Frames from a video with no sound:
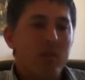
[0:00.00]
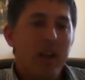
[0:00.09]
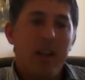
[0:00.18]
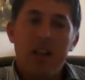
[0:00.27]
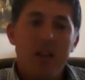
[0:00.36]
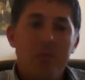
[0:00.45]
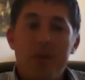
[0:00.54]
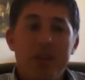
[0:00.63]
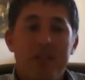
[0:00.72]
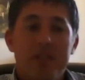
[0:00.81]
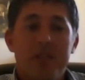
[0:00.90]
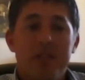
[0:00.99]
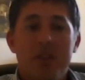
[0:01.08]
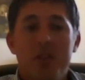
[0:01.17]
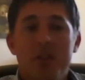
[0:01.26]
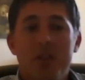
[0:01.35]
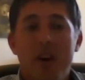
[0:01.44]
really your business is
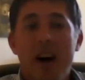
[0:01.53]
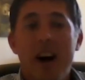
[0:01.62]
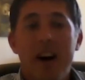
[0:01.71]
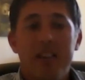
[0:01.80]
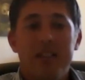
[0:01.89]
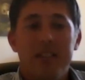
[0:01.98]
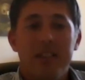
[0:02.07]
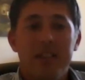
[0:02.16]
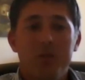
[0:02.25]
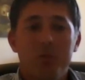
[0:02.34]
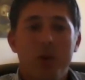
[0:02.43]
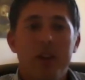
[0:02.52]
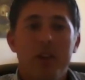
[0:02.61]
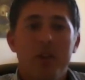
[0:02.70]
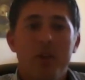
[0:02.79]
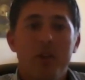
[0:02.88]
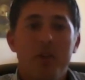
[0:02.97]
who you are and what
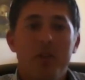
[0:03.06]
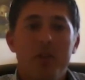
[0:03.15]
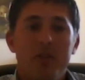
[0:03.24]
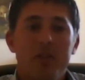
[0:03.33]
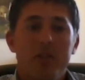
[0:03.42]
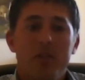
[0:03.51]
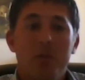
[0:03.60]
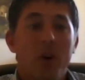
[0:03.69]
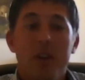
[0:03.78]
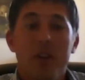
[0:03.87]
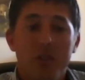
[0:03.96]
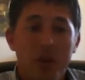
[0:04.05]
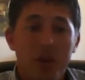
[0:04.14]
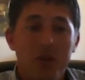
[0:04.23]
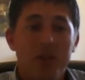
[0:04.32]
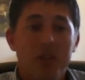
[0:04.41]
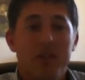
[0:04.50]
you
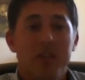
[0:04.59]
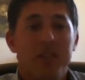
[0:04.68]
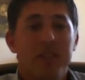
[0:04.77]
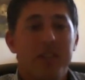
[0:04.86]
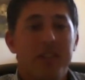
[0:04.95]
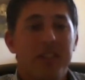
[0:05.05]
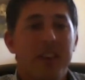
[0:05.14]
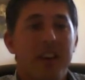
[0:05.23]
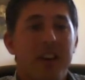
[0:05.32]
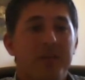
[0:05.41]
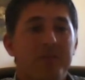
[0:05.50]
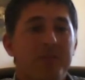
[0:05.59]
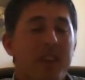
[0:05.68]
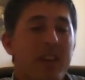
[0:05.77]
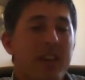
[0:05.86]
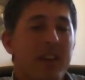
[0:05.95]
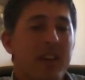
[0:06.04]
do,
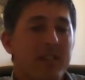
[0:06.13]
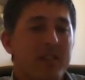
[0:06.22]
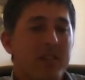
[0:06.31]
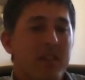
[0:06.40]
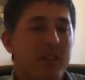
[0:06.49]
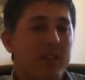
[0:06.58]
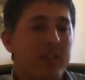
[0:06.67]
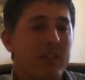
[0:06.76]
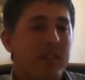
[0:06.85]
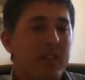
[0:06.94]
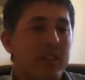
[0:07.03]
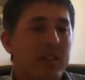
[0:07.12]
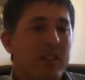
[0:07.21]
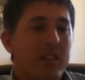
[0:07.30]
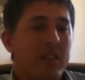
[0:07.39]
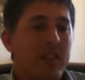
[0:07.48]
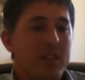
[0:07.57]
and so
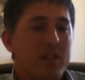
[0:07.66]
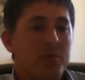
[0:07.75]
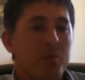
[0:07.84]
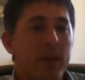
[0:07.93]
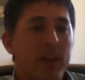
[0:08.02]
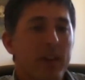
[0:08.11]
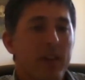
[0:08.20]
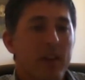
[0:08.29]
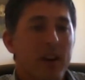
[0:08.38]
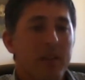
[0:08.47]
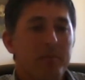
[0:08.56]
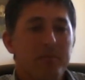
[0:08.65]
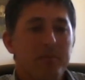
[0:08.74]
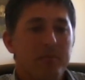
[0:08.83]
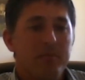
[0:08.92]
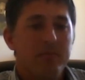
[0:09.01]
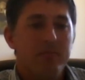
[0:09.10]
that's where
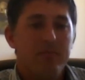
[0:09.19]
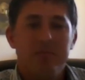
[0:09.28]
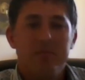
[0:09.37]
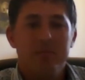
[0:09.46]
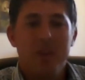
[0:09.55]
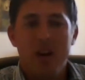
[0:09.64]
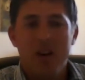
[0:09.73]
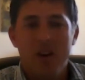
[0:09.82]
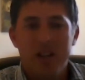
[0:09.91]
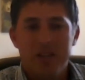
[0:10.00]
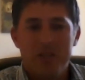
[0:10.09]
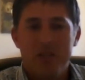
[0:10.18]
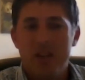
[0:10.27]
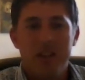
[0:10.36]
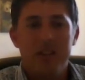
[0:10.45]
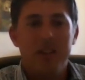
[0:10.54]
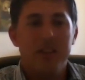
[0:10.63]
I
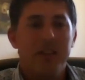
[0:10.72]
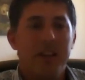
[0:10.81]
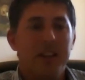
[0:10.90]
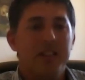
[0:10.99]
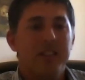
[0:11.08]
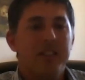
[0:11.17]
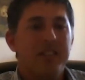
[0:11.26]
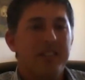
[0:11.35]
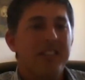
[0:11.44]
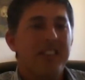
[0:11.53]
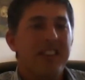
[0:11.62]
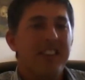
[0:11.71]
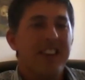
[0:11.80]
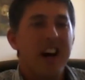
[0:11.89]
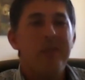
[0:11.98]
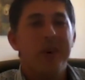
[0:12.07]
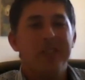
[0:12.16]
decided that I had to
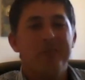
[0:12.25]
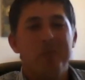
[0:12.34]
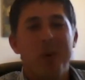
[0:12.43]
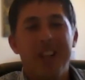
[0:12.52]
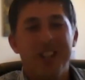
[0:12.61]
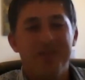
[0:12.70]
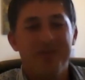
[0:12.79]
up and bite